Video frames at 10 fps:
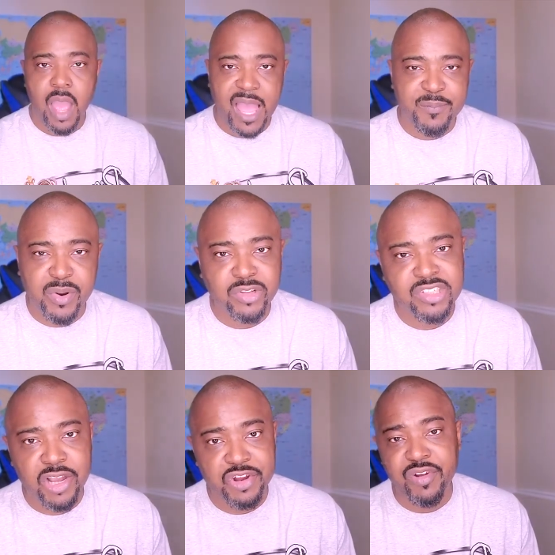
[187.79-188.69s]

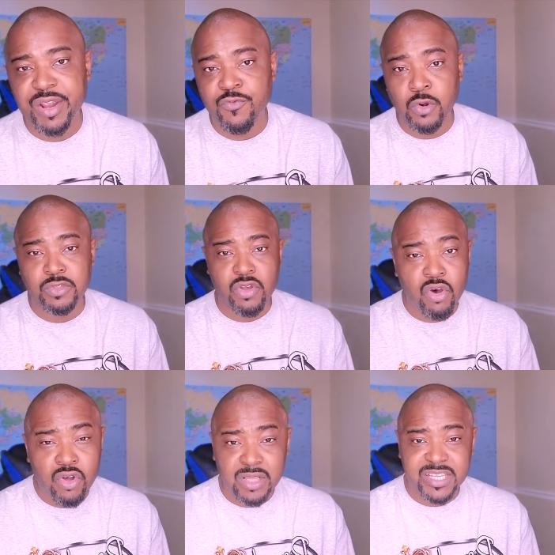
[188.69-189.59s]
Iberostar Grand Rose
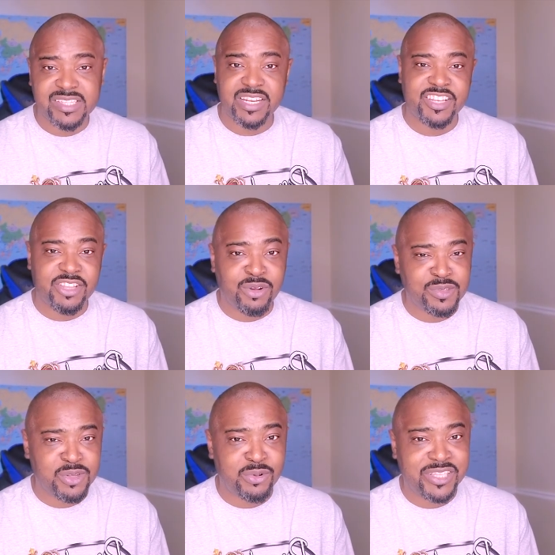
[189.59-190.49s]
Hall is an
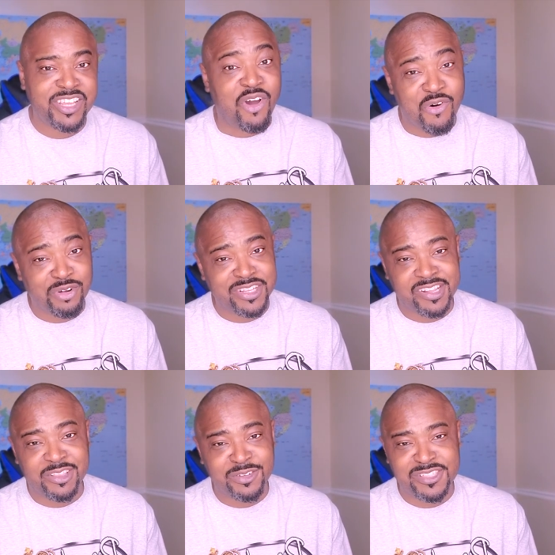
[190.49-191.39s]
adults-only,
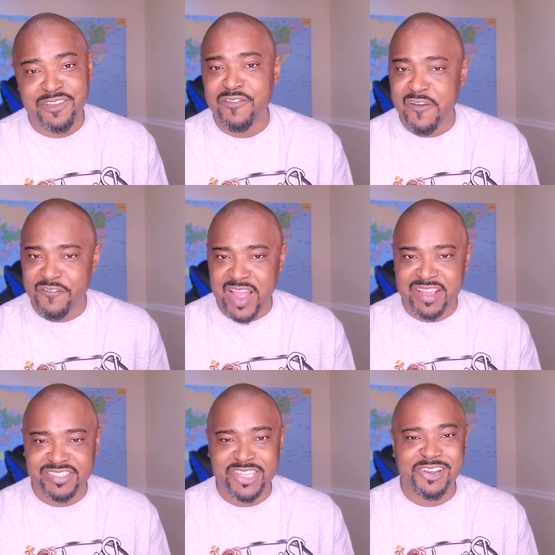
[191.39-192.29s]
all-inclusive
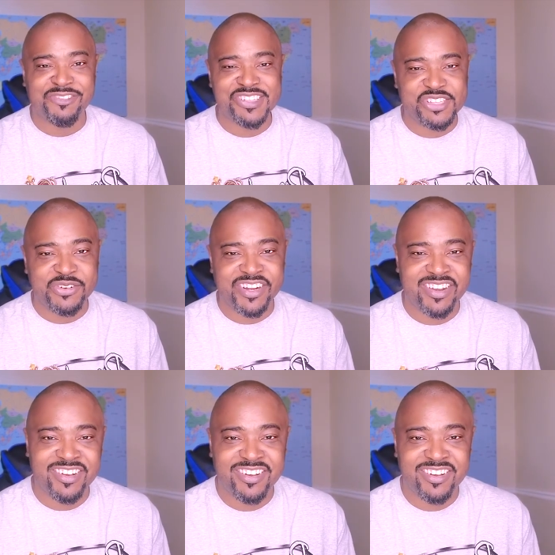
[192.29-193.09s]
five-star resort.